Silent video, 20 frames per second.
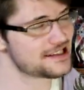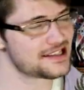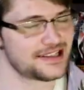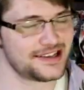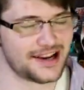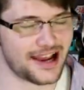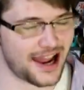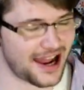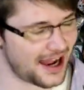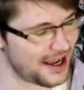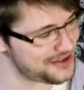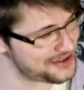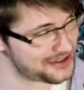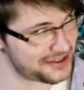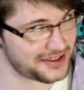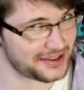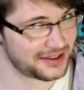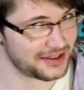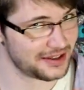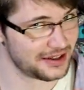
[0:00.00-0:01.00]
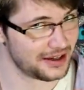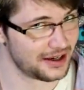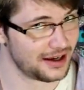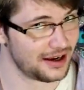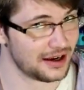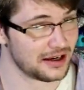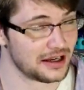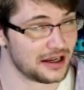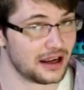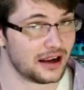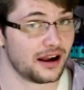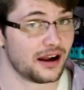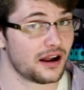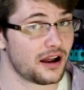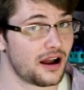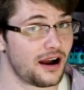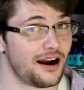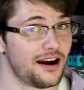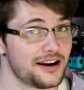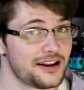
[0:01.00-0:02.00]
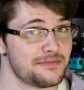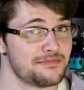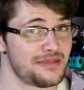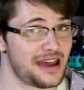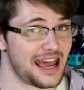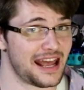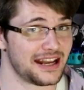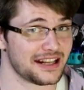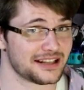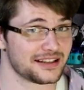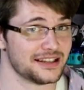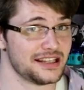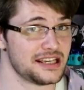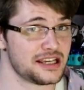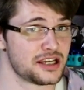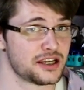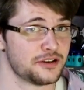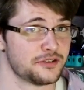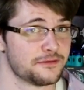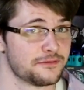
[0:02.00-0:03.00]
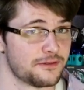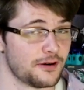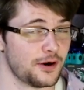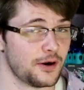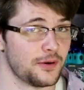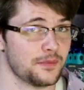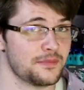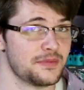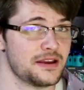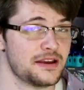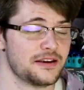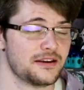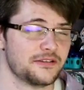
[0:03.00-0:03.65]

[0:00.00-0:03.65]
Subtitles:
not automatically confirm